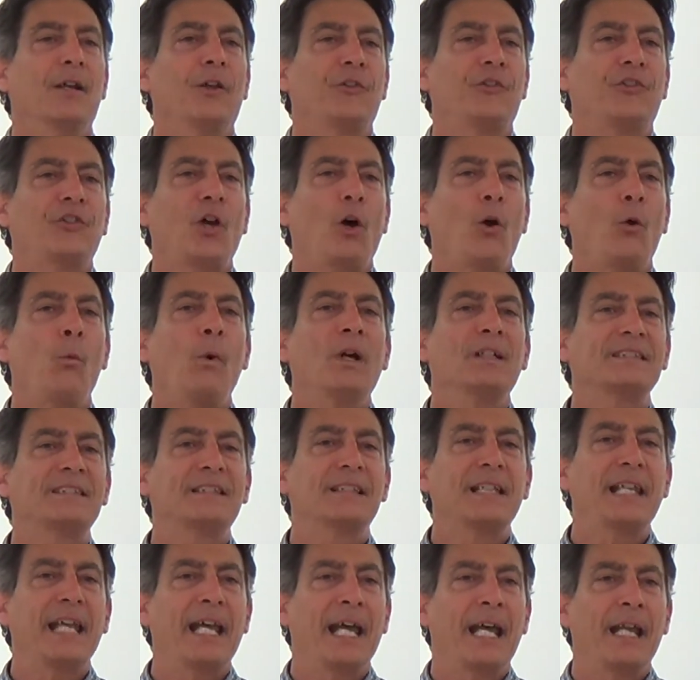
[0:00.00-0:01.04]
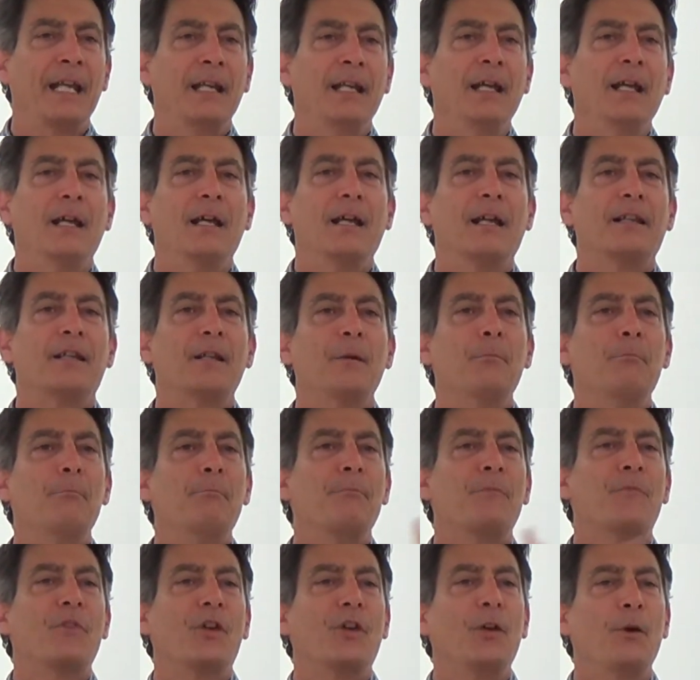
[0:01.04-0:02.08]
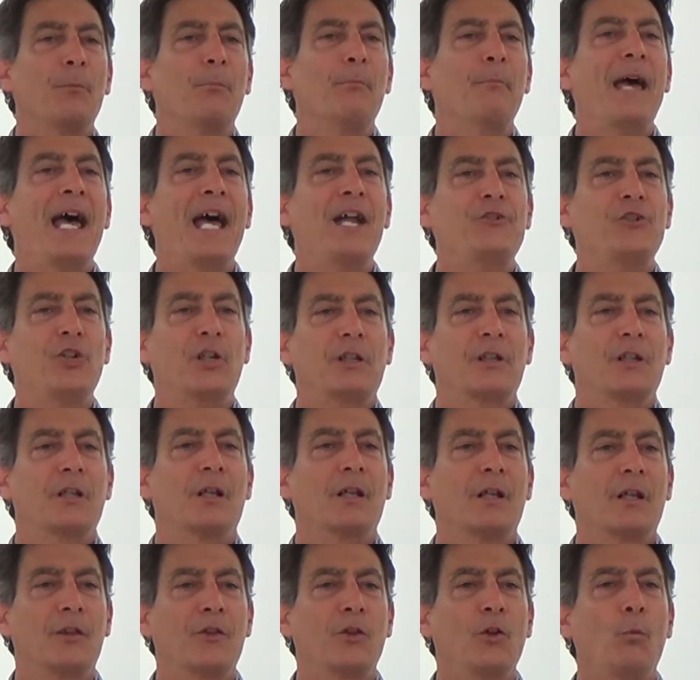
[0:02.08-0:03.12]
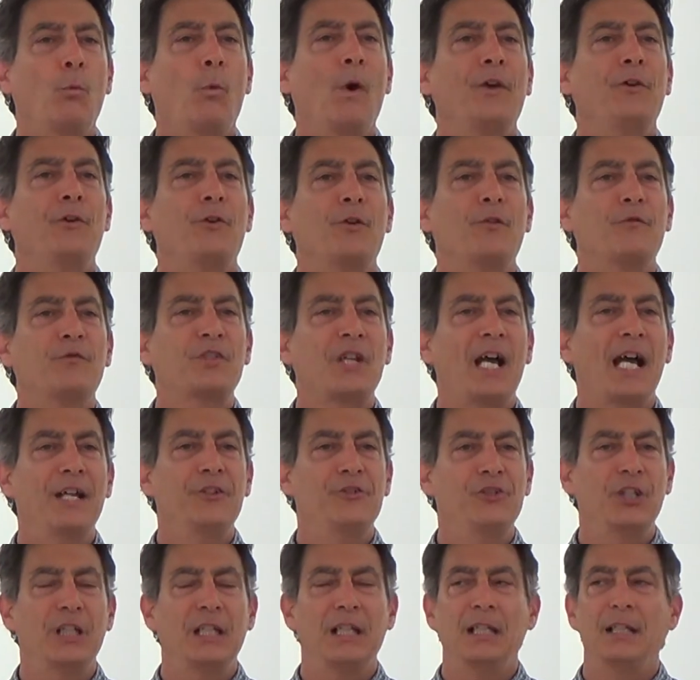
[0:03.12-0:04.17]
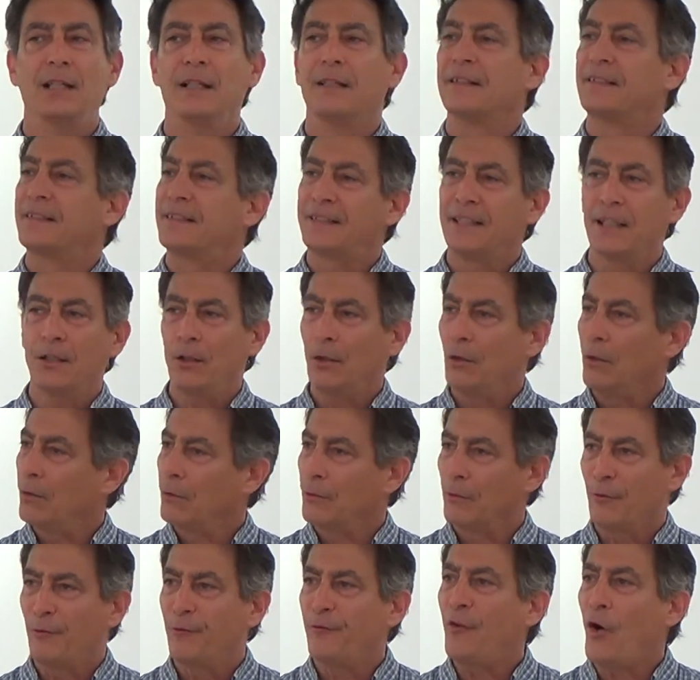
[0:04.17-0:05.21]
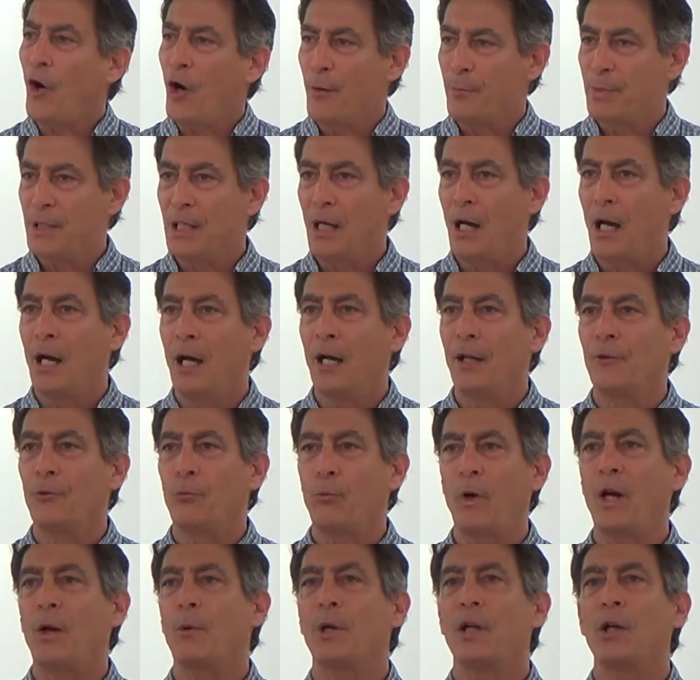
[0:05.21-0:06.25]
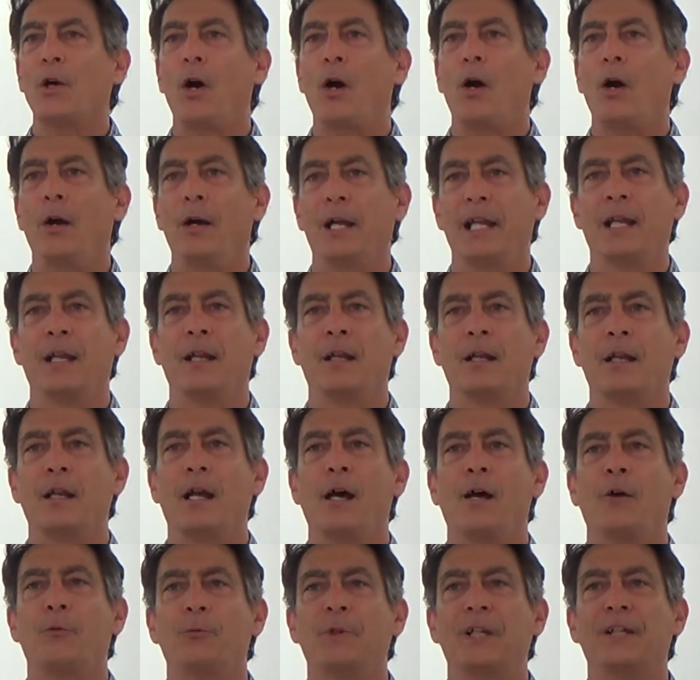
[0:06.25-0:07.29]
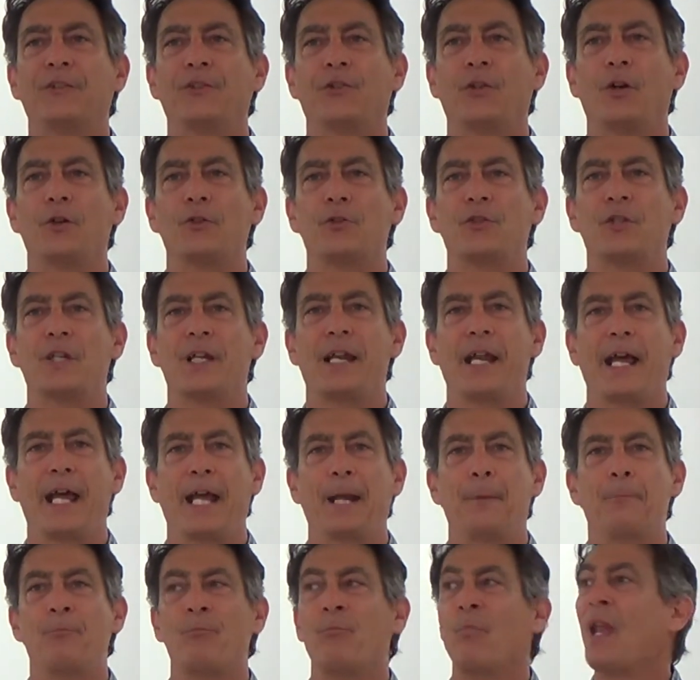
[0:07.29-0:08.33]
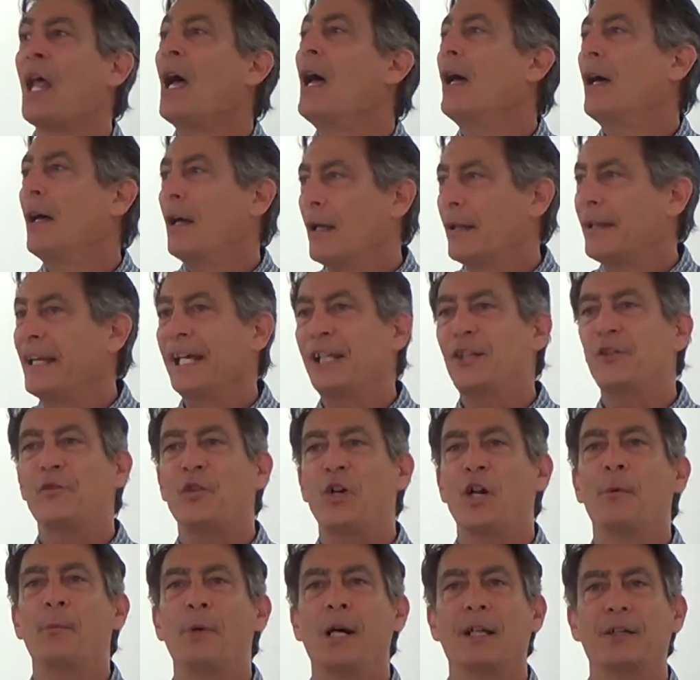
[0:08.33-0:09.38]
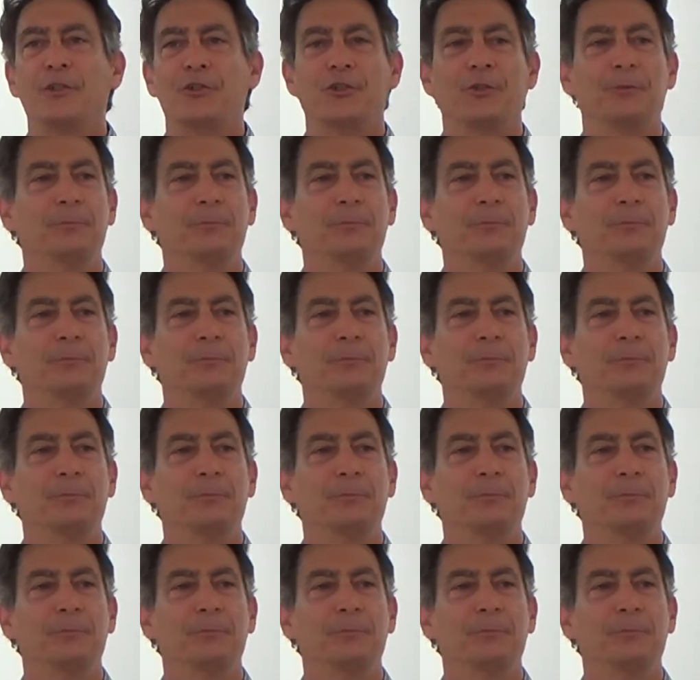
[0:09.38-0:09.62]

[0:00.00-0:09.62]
So once again, the magic, the wonder of Tai Chi is still far beyond where we are in research today. Thank you very much.